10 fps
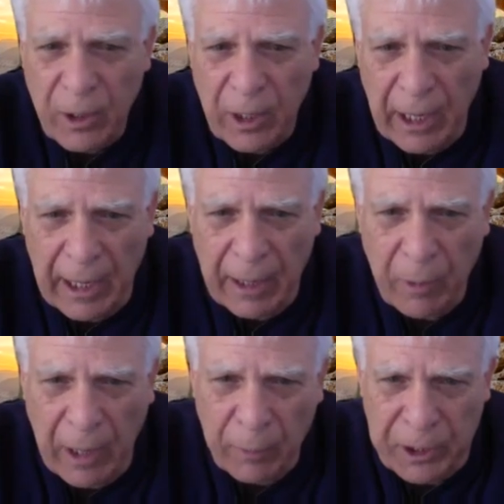
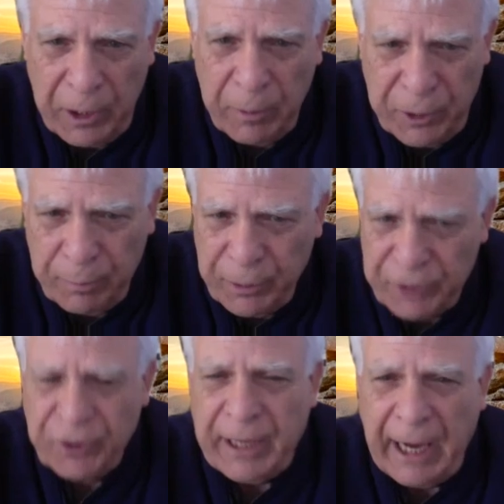what do you
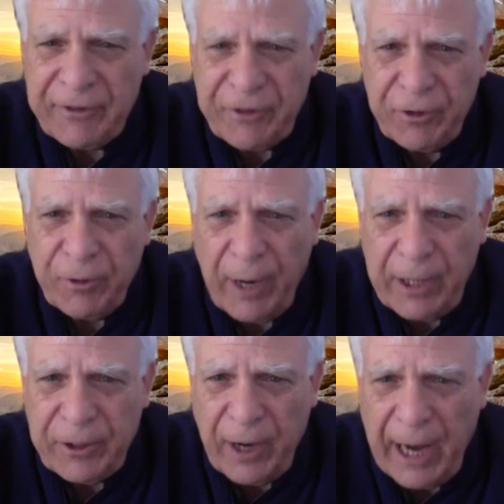put your casting
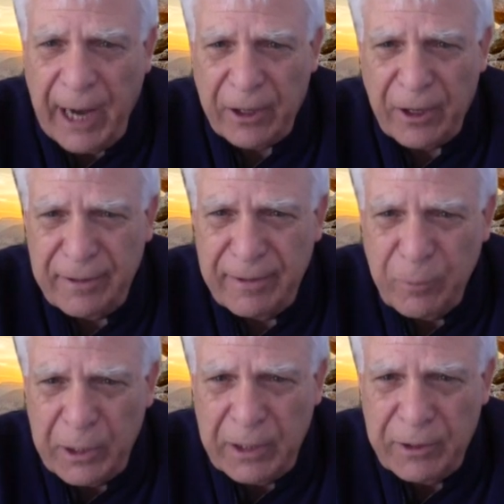director hat on?
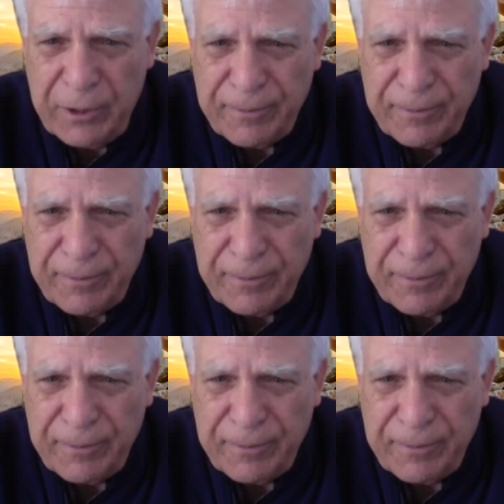What do you do?